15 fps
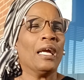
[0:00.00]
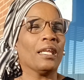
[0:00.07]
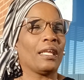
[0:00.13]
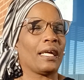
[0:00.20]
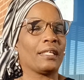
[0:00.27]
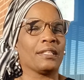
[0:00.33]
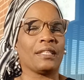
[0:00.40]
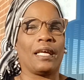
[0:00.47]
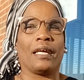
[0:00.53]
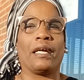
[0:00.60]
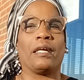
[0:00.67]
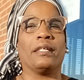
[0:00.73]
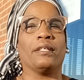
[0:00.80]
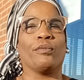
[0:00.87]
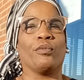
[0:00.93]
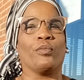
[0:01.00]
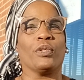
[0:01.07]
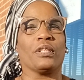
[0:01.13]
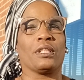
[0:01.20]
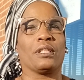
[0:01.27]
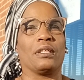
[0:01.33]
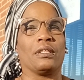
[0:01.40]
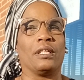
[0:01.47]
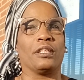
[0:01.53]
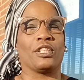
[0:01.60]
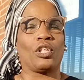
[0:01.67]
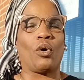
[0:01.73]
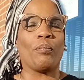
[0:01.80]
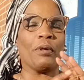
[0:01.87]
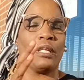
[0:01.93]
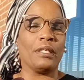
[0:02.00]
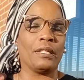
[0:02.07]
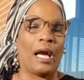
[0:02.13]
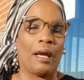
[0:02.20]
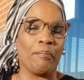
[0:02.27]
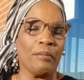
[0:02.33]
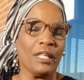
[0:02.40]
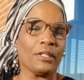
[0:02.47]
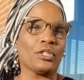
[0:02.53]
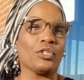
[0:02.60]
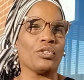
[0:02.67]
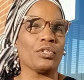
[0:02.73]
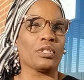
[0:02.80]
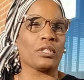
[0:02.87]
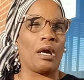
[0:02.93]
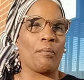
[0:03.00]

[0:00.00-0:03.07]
Like I say, it's so many dimensions.